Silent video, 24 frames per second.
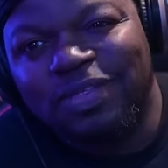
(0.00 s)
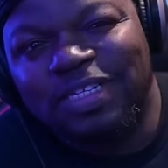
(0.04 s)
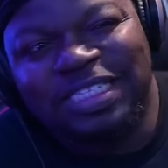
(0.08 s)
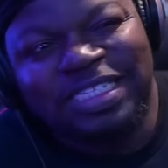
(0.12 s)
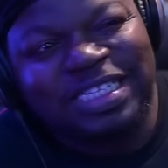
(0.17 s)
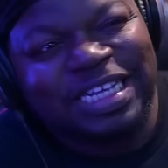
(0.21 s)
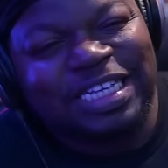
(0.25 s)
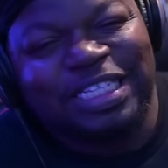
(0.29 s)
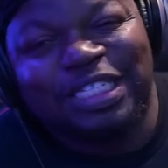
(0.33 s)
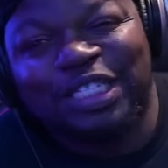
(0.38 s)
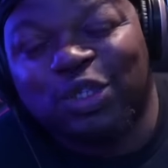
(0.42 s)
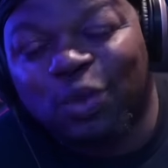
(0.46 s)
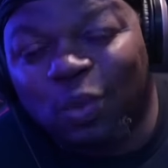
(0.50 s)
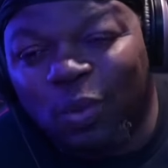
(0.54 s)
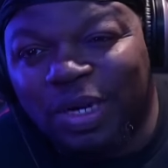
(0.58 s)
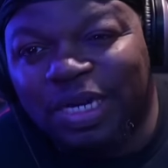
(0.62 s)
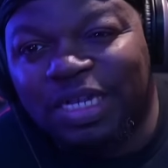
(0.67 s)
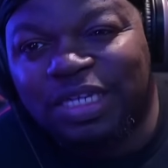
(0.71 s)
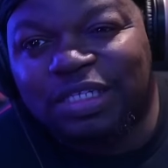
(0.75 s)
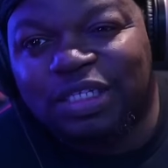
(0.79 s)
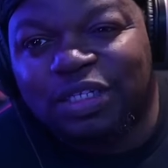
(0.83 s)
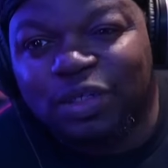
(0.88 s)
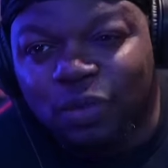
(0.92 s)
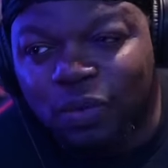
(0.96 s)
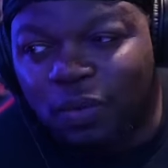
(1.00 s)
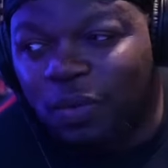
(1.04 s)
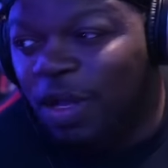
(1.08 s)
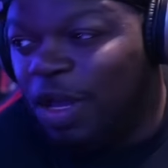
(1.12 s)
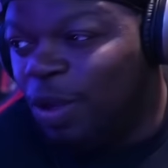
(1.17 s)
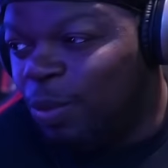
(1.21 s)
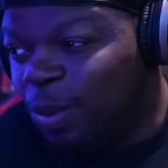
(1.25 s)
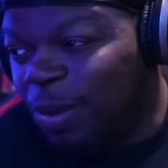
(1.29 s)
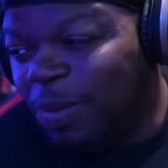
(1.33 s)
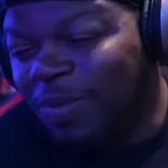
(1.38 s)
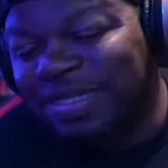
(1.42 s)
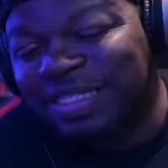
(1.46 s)
This nigga's 22.
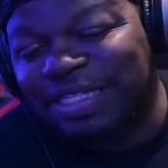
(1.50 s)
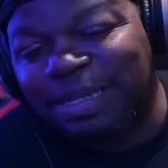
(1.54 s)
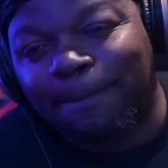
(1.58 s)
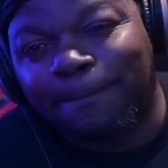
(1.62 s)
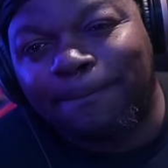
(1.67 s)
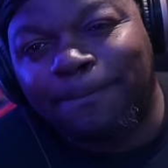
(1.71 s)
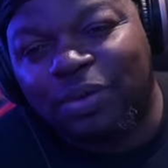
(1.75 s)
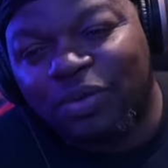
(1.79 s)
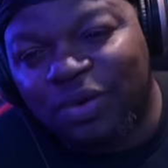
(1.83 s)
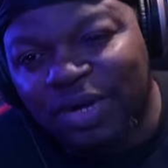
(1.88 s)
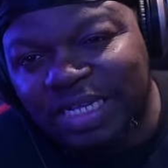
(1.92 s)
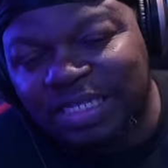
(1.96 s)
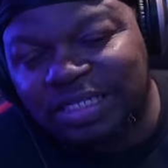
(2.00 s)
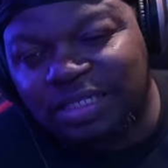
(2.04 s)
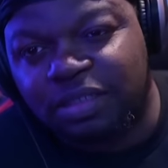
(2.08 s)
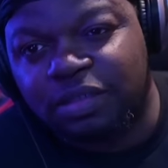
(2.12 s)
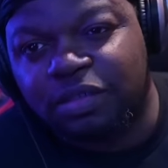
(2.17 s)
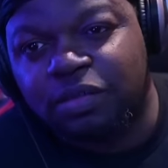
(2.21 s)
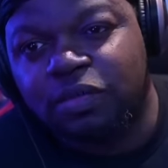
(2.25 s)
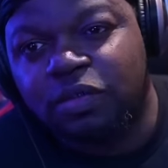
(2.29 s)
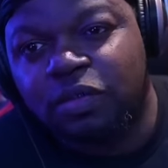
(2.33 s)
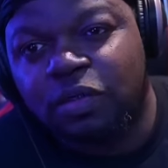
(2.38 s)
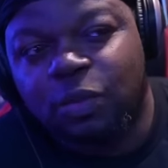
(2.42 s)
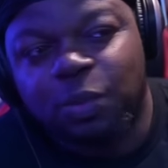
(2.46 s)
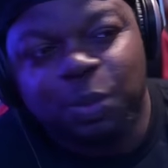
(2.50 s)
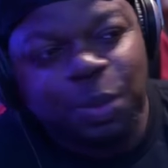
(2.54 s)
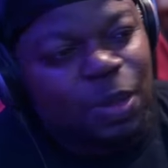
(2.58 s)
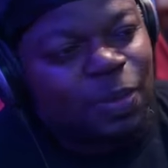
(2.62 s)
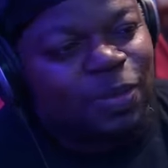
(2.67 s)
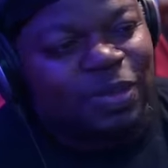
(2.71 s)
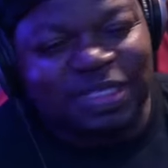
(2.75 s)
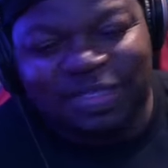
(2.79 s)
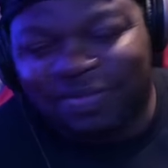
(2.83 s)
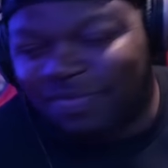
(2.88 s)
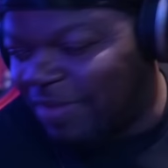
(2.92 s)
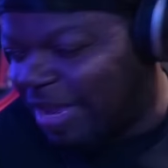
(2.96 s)
We was in prison. We
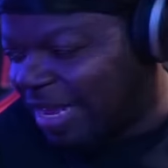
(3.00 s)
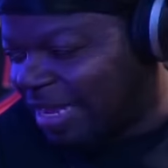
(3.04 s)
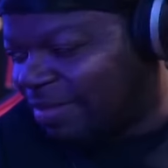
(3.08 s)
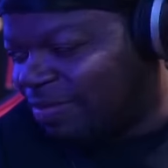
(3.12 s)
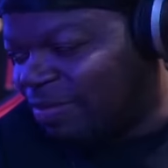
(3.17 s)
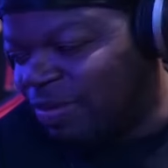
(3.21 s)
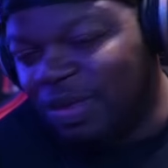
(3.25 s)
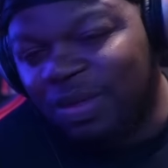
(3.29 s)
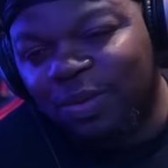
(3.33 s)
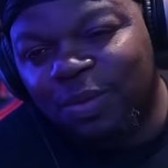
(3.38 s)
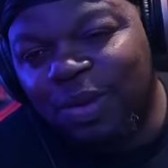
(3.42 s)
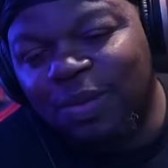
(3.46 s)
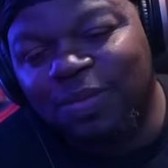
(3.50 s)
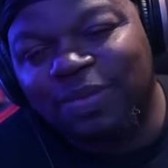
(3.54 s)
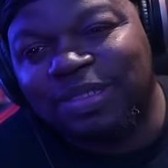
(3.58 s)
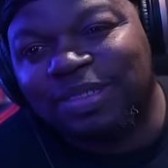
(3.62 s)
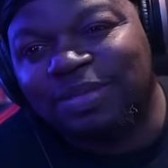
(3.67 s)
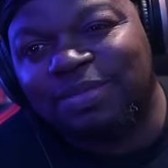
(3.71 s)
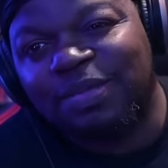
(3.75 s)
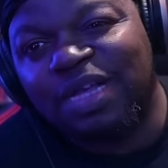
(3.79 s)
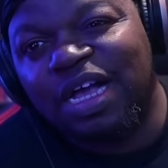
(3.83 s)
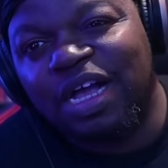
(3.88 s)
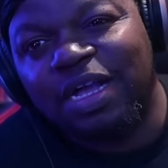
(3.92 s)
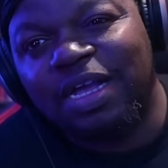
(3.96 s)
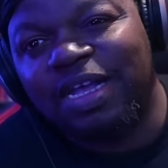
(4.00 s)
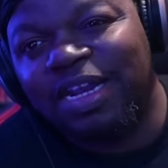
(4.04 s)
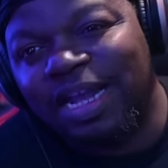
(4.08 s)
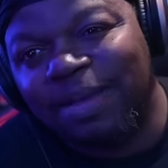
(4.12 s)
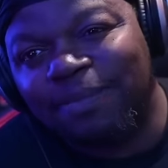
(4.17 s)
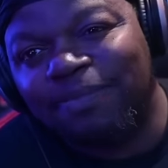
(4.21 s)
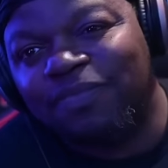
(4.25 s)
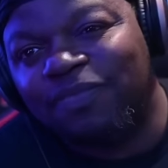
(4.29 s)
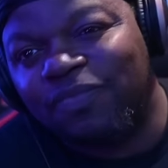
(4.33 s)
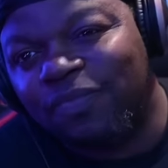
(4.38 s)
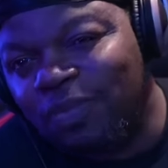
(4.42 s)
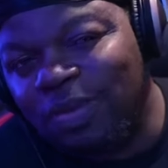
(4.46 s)
was we was cooking
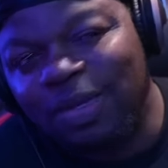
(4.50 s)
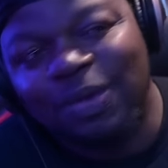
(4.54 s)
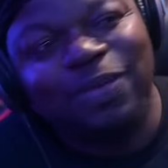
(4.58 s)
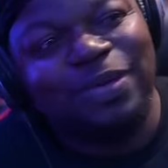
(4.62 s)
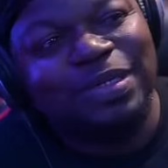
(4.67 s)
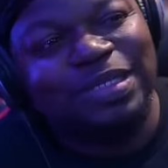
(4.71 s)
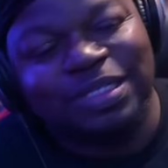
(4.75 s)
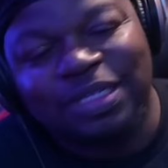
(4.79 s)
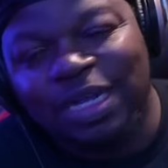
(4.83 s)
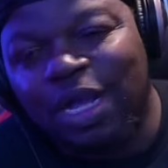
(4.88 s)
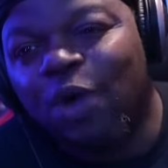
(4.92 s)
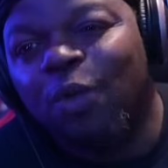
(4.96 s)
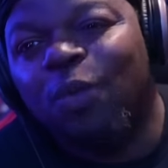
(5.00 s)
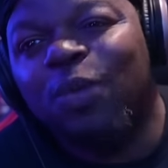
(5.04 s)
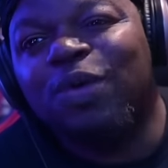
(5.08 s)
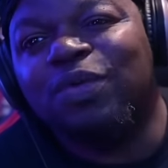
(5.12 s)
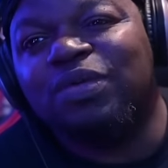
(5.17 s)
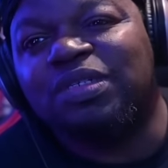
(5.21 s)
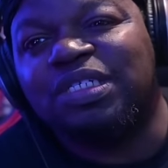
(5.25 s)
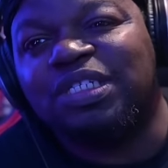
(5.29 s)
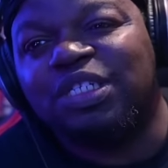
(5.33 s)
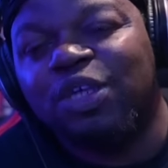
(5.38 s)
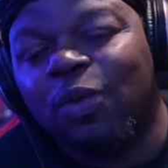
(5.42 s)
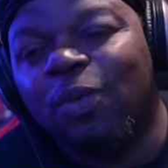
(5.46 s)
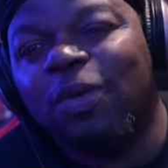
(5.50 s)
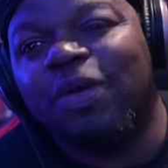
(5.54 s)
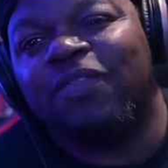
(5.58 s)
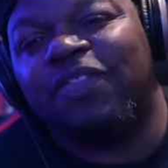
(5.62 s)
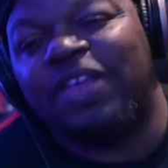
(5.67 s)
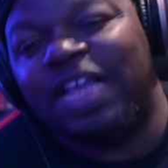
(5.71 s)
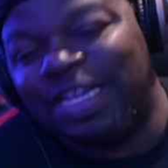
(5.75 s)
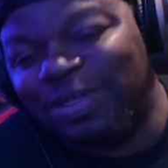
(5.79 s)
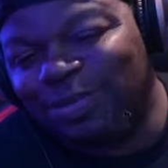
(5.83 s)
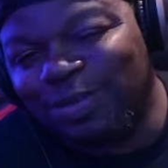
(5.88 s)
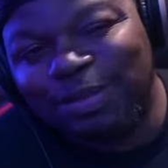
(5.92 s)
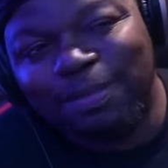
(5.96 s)
up. We was we was doing
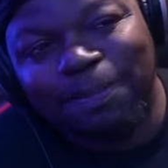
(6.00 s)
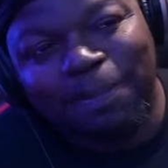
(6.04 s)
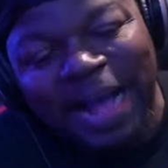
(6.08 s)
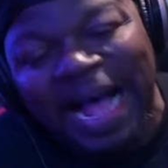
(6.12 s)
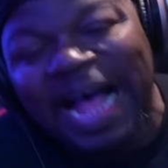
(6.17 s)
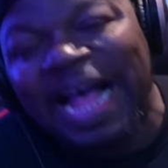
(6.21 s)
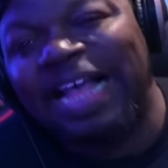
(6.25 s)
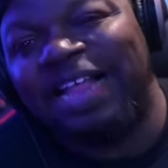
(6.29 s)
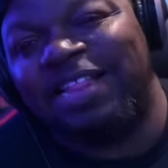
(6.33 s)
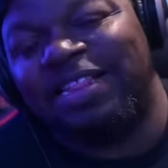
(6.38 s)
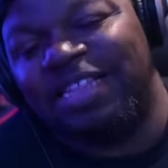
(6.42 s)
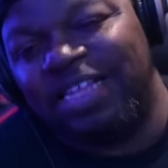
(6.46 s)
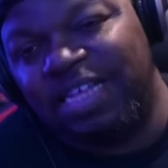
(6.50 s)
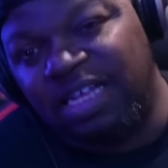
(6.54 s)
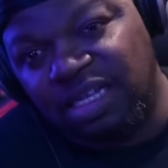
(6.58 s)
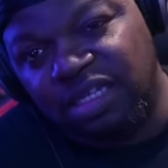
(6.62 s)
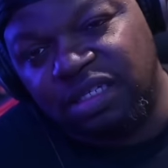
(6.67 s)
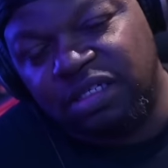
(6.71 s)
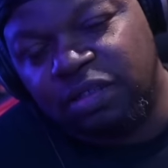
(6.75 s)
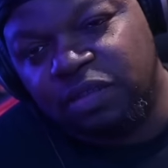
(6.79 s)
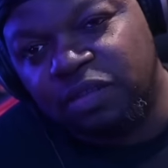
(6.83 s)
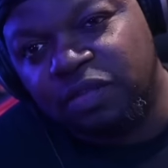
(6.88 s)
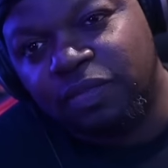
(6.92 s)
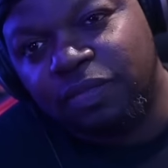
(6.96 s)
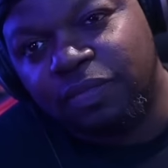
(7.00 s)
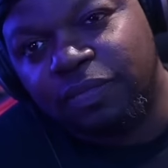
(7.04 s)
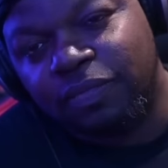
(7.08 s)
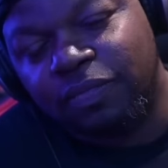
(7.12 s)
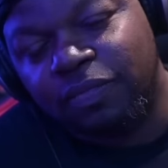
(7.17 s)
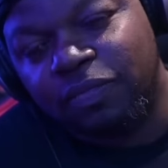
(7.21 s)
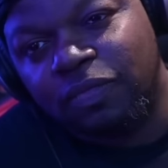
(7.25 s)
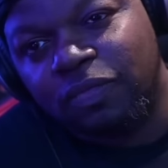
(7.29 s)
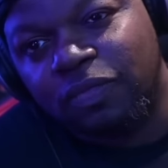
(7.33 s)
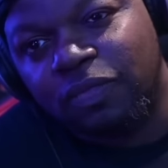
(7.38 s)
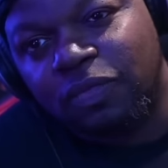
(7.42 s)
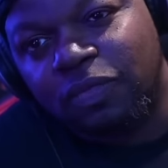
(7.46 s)
things. We was buying things.
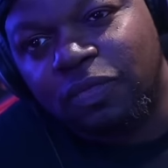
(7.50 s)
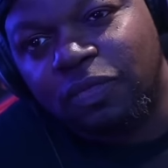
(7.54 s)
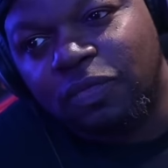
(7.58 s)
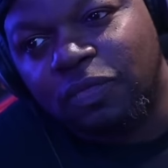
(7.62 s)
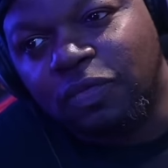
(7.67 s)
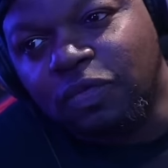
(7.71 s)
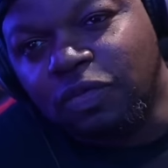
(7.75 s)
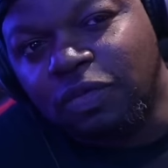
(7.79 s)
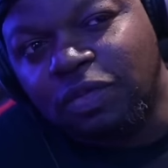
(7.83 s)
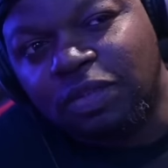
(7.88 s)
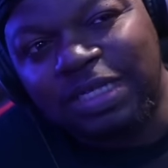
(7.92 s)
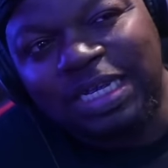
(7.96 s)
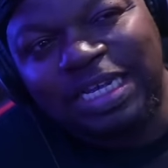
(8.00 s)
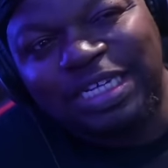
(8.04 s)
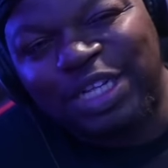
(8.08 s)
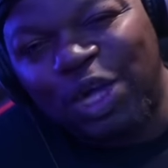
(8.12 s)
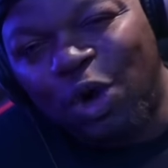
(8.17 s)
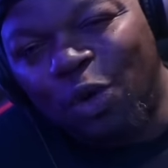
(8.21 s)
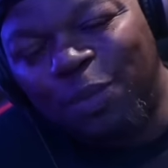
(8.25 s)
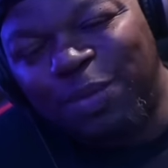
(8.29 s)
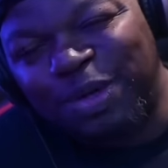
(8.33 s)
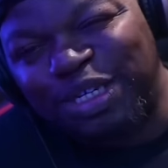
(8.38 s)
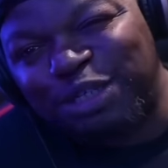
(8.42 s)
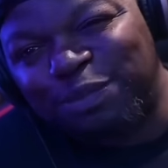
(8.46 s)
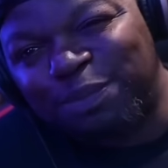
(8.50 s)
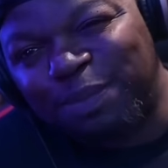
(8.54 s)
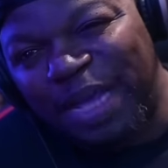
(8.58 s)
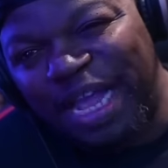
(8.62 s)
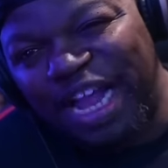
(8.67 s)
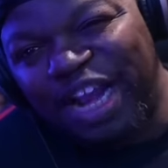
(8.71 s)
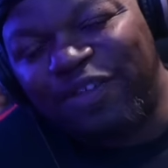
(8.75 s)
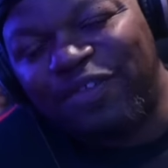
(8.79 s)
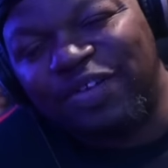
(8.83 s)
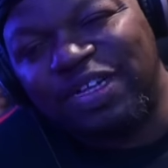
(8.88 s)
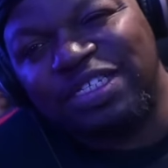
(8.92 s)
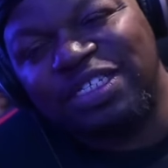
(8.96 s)
This nigga's home with his
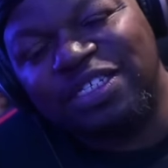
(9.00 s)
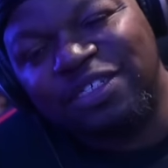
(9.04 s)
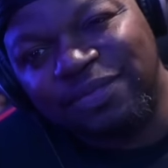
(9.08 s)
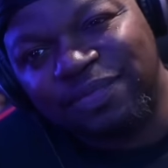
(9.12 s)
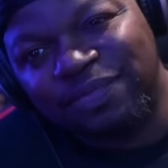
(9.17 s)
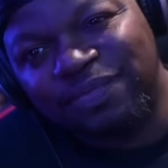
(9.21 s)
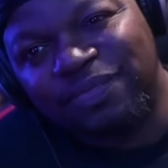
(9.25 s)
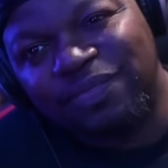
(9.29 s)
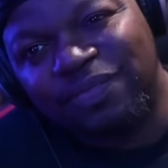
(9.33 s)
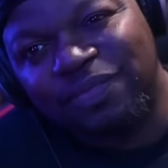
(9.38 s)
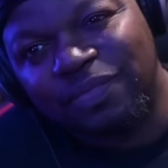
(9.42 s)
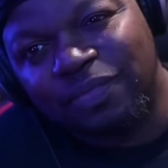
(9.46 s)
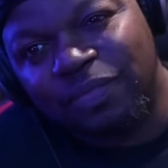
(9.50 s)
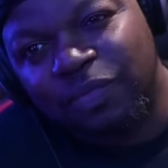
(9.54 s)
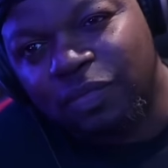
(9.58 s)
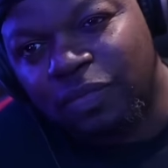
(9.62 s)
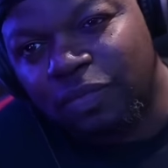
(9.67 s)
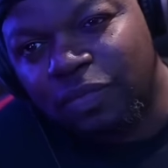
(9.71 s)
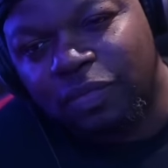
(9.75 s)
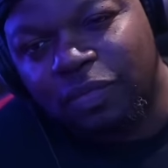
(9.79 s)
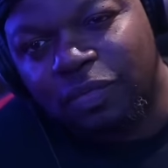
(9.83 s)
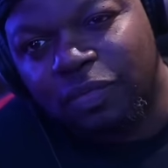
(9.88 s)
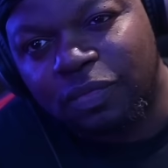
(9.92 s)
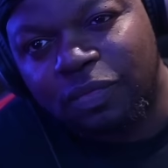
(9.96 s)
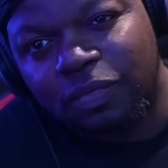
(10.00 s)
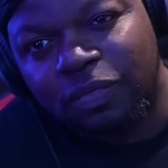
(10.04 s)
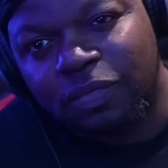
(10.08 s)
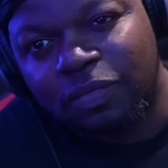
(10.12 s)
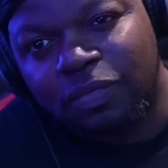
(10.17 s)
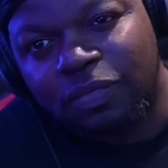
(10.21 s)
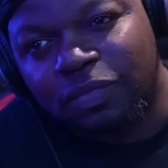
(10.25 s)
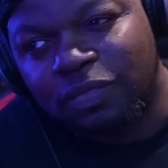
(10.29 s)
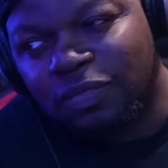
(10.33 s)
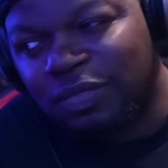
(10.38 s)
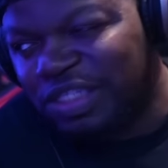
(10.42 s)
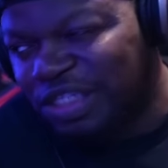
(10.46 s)
parents.
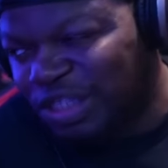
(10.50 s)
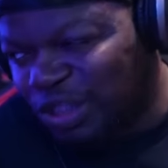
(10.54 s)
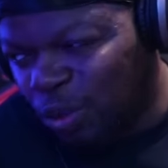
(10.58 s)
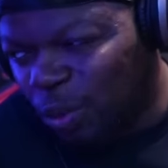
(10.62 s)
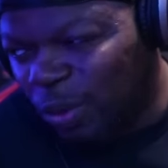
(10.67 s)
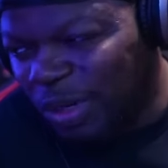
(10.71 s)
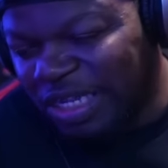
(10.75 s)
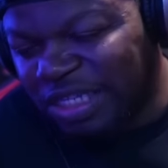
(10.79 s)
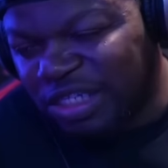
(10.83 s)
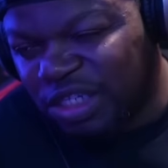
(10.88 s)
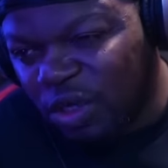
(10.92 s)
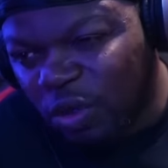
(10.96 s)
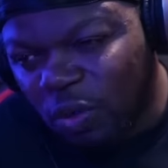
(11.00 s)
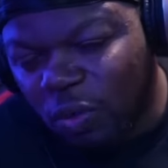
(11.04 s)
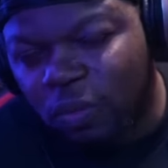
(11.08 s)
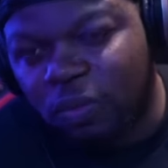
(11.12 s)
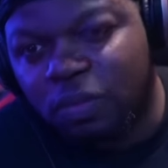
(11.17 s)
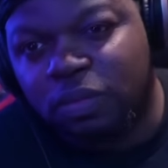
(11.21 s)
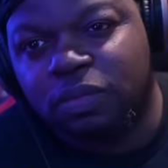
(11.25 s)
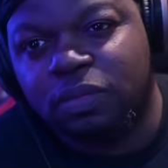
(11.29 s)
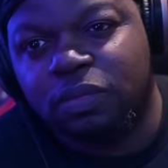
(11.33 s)
He's 22.